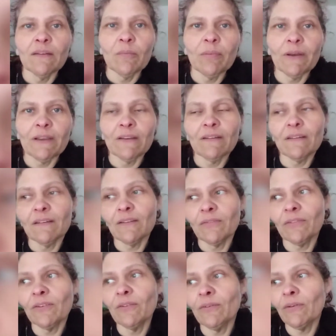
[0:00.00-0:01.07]
But
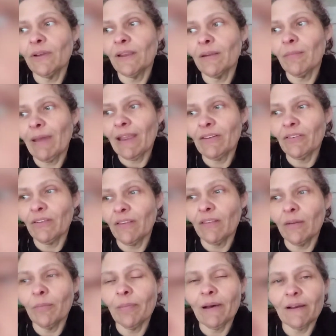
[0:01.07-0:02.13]
if you can imagine the
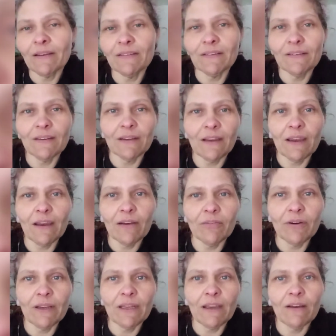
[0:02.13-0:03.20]
boxes that I have
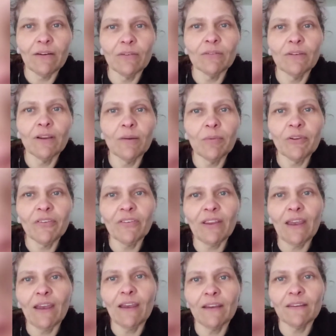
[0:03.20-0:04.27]
right now, double
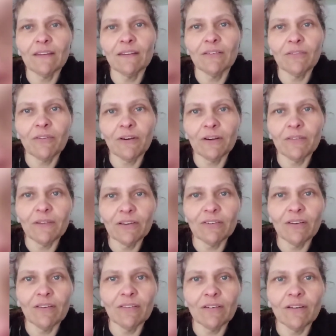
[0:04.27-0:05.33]
stacked in front of each
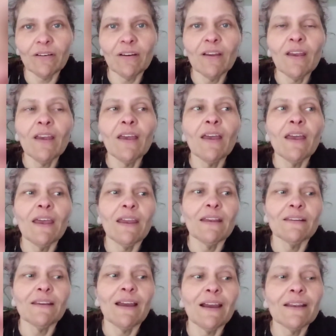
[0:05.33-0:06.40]
other
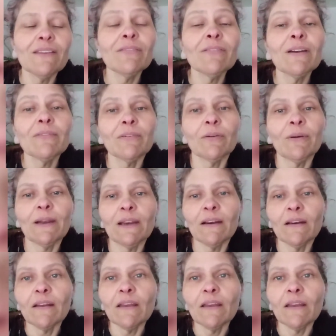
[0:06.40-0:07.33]
and kind of everywhere,